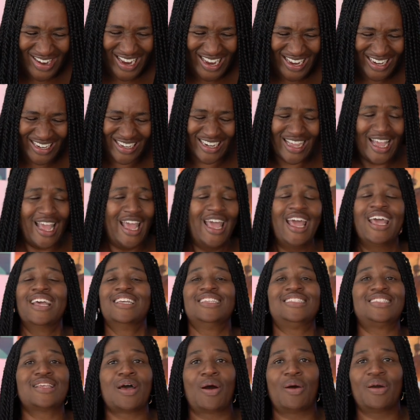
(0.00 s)
right?
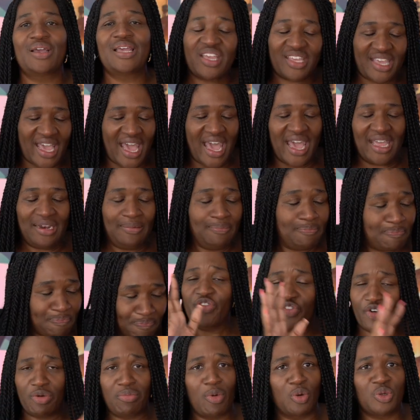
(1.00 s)
So, again,
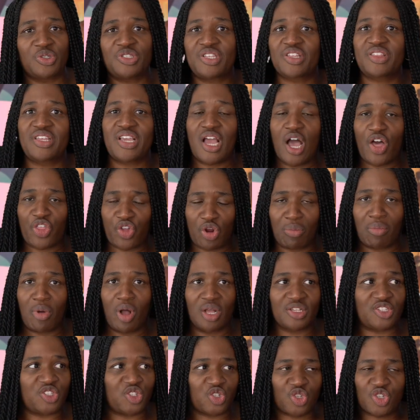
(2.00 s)
for most of the other
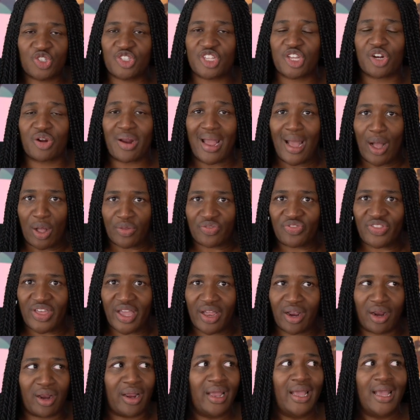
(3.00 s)
monsters that are out
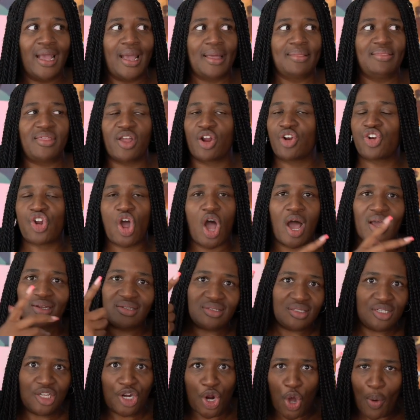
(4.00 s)
there, they're
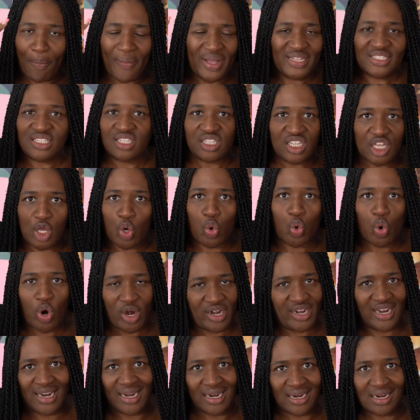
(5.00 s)
not, you know, mentally
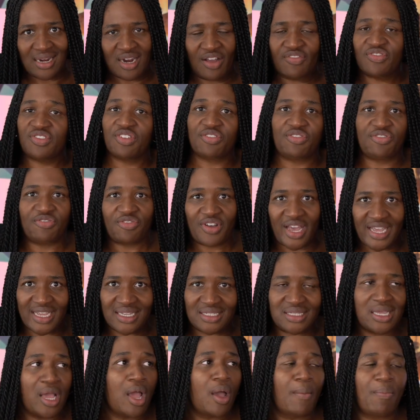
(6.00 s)
coordinated enough to
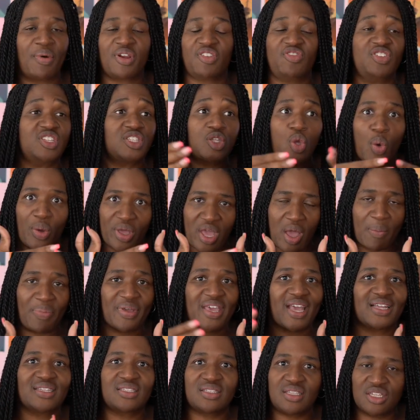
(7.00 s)
fight. But if he's going up
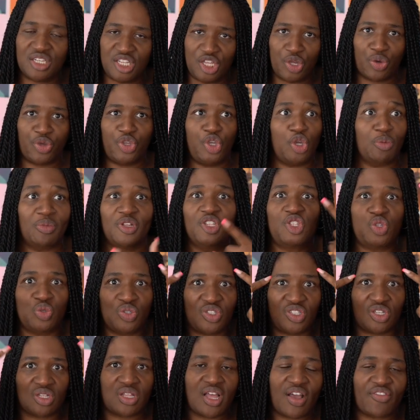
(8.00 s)
against the neo humans who
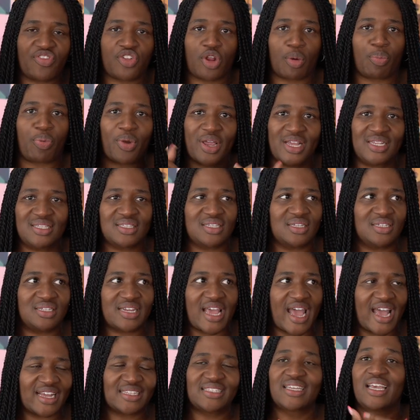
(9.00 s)
still have their brains
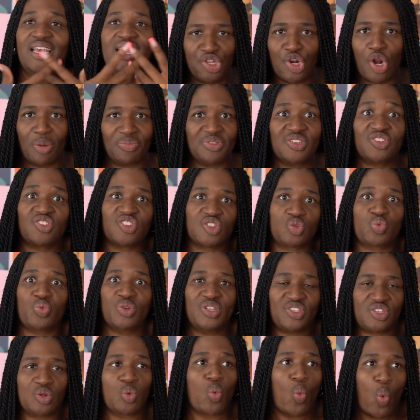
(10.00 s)
intact, you know, this is
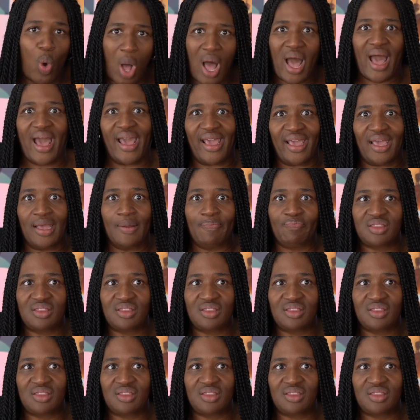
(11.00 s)
reason why